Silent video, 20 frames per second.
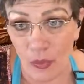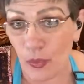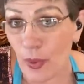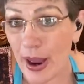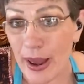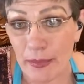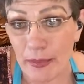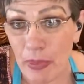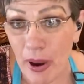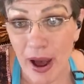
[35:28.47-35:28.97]
a
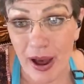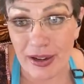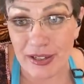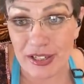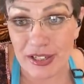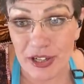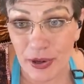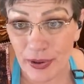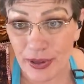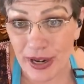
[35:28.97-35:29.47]
red
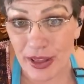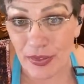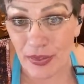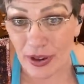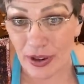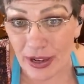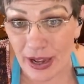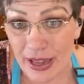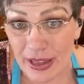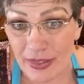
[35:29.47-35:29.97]
pasta or
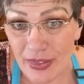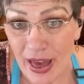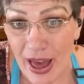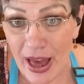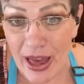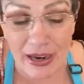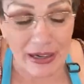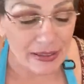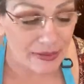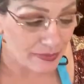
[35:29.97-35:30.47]
anything like
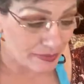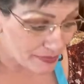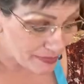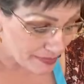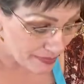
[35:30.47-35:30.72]
that,